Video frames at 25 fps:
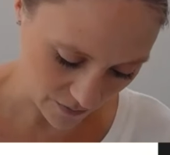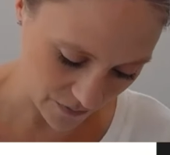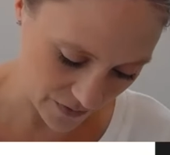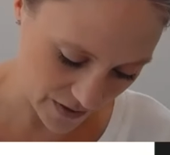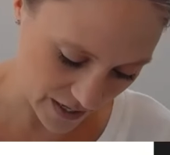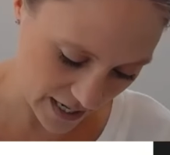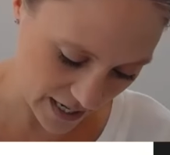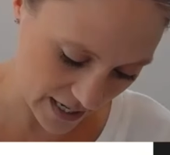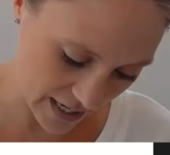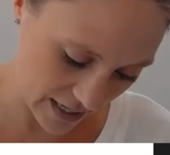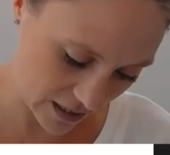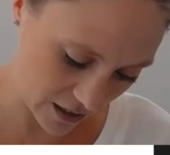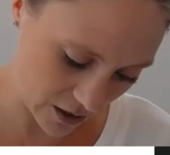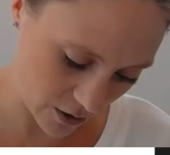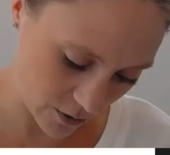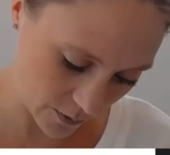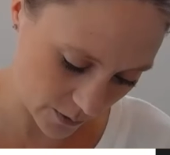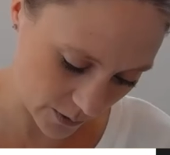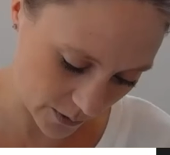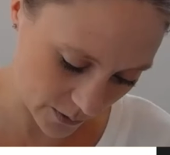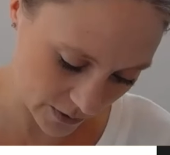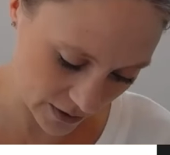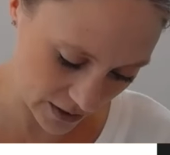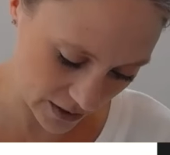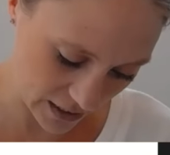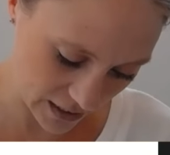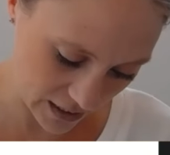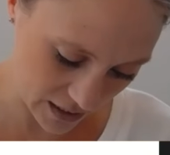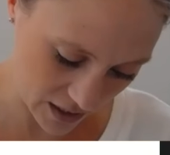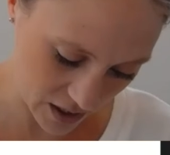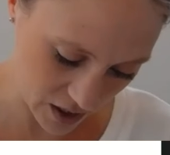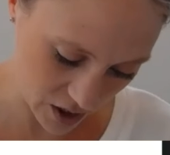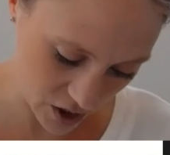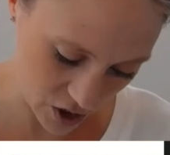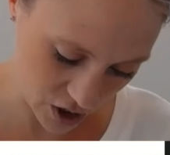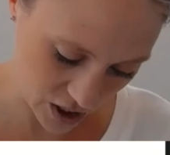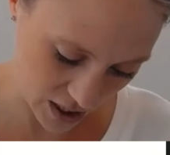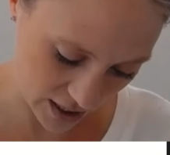then you only need
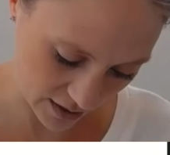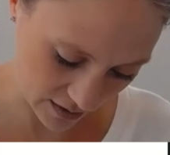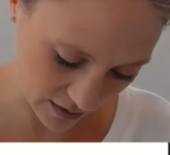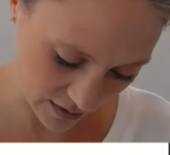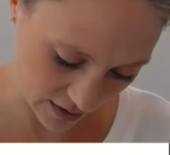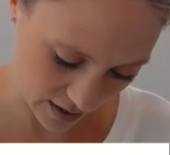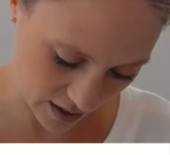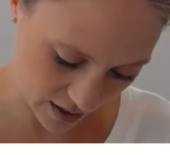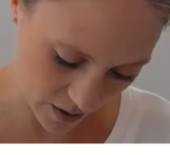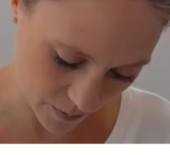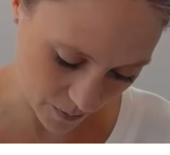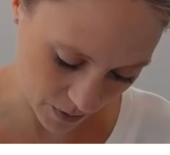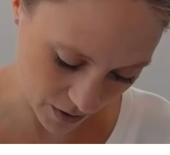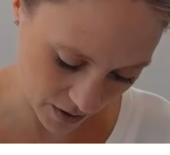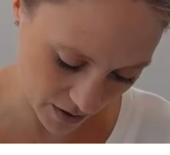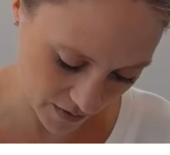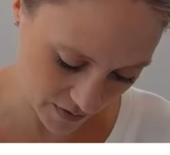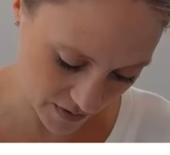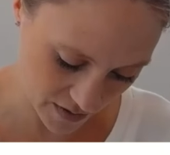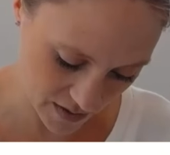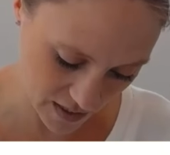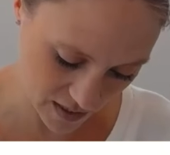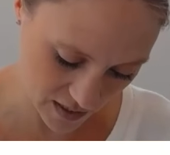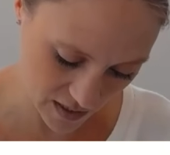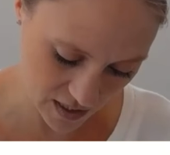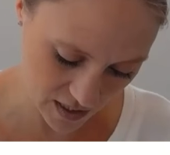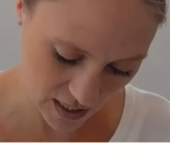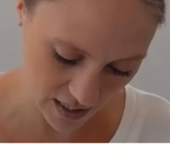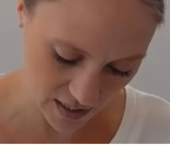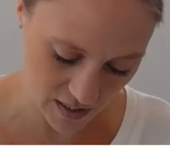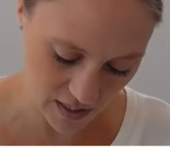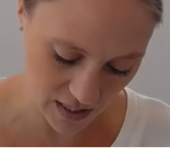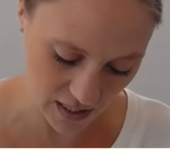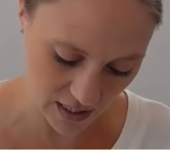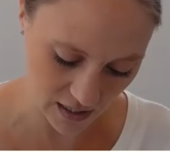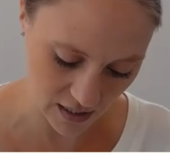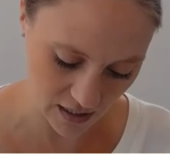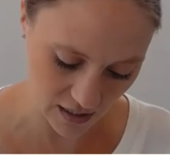to check the hypothesis
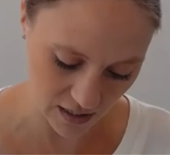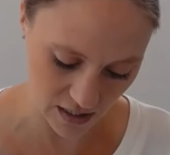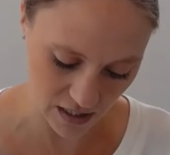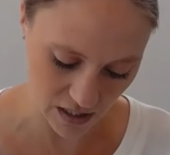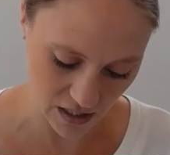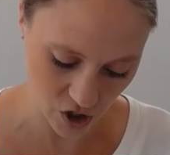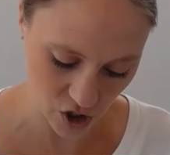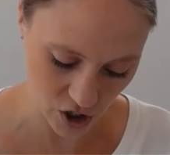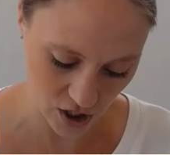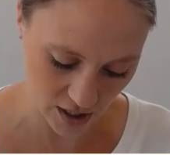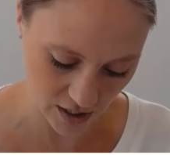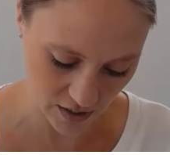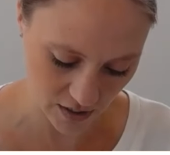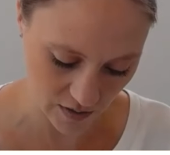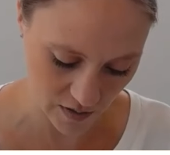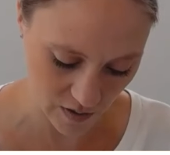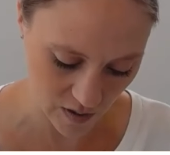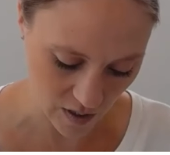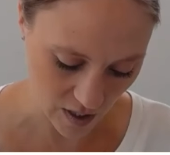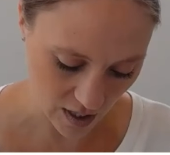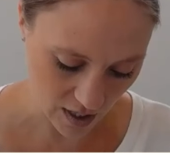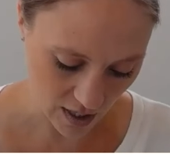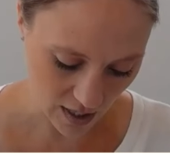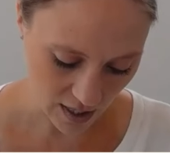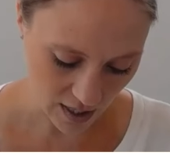testing conditions.